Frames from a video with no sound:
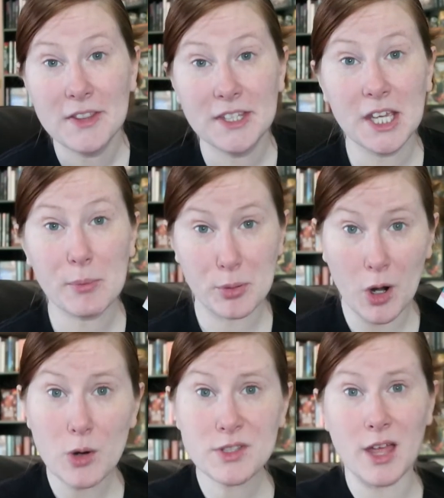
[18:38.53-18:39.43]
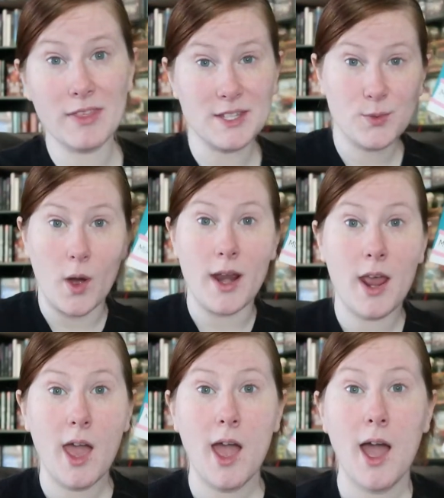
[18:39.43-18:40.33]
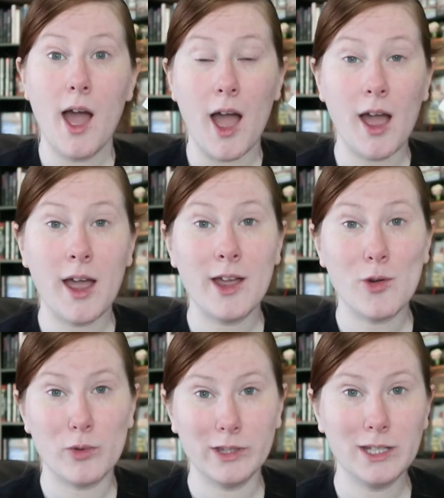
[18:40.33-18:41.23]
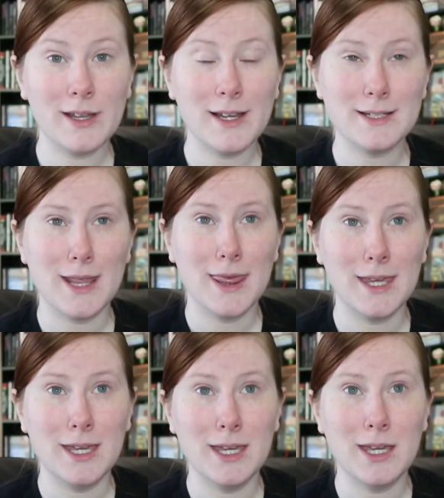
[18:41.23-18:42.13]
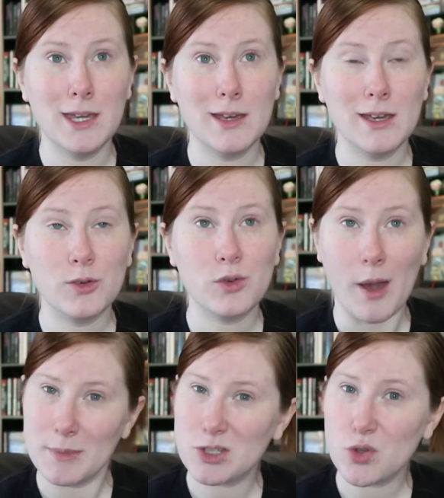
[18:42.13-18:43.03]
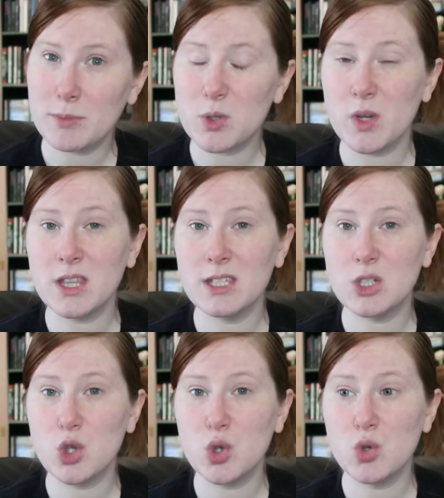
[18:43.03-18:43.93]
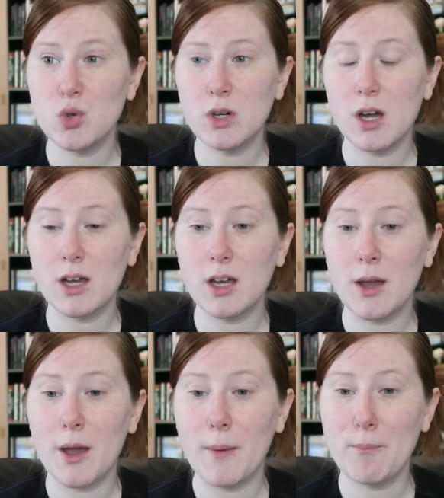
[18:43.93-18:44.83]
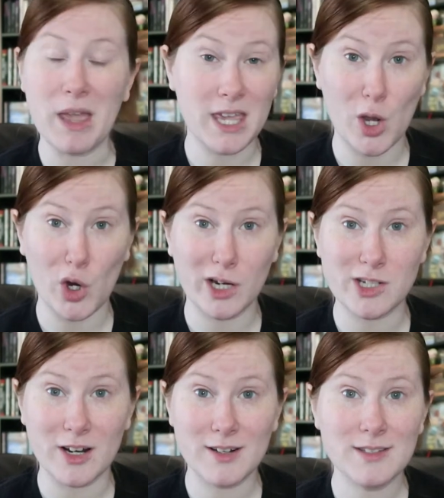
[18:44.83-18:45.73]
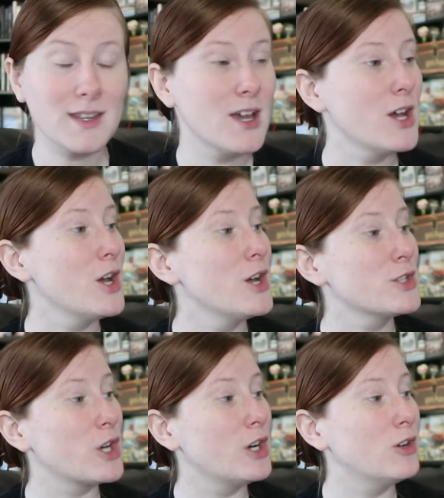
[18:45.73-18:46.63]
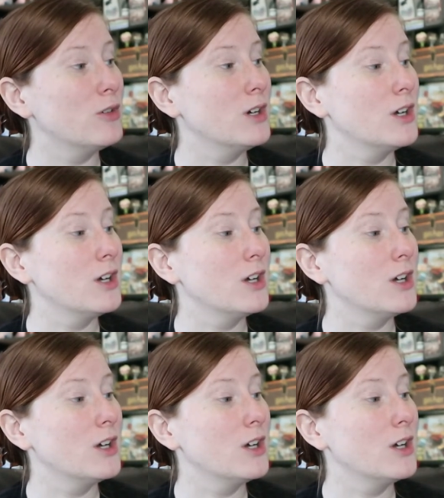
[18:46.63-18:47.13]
the pros on this one, I really liked the chemistry between the two main characters. So